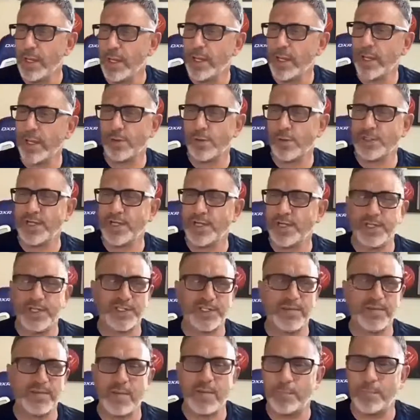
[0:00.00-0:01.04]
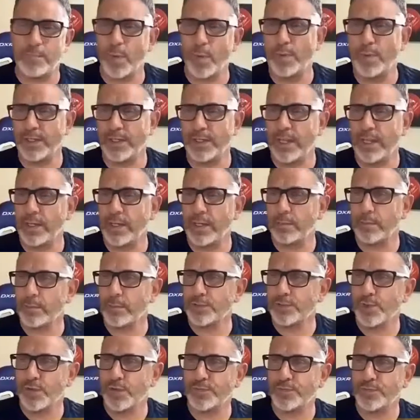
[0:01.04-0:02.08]
It looks like this is going to be a bullpen game. So
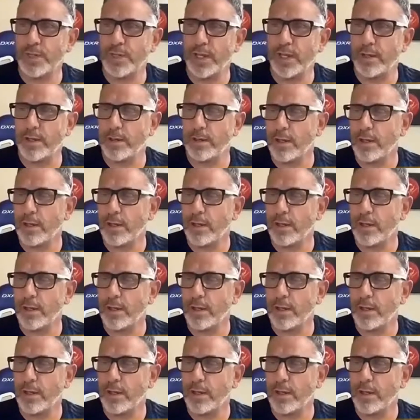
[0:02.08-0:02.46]
if you get,